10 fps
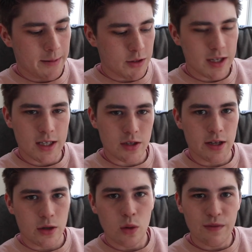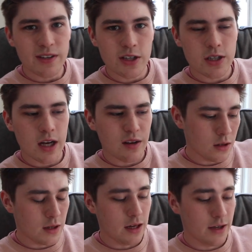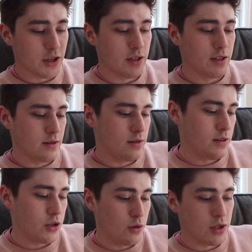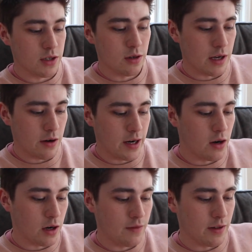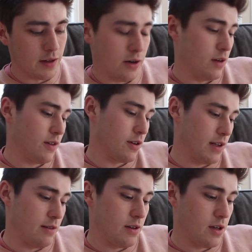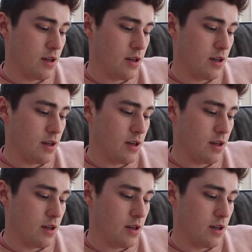She sells a lot of cool vintage stuff. A lot of, actually, the shoes she's looking at right now aren't even, they don't even look like